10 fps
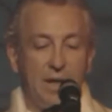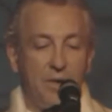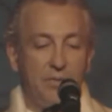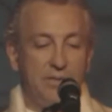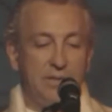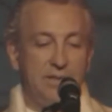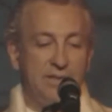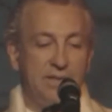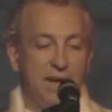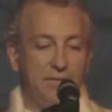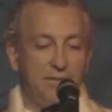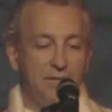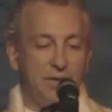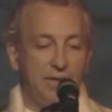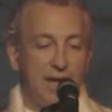Now you see these
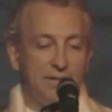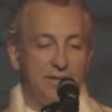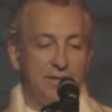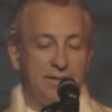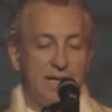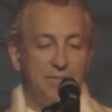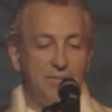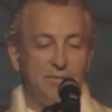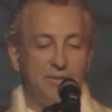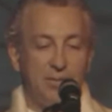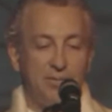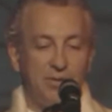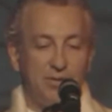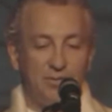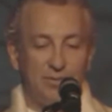don't have this name of
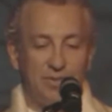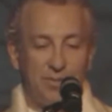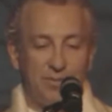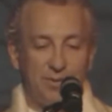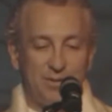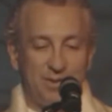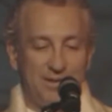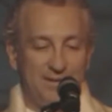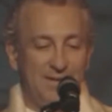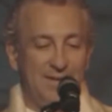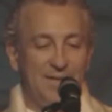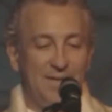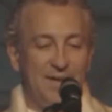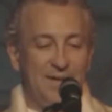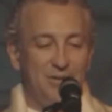chapter 2, chapter 3.
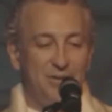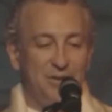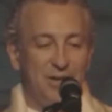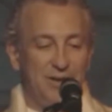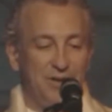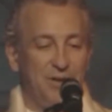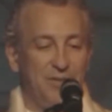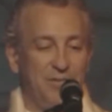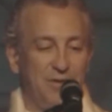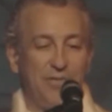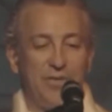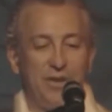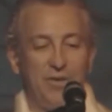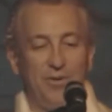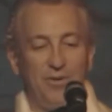It's usually called
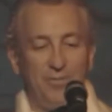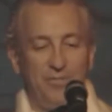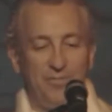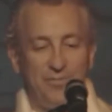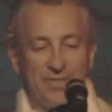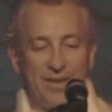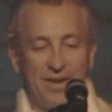frontal lobe,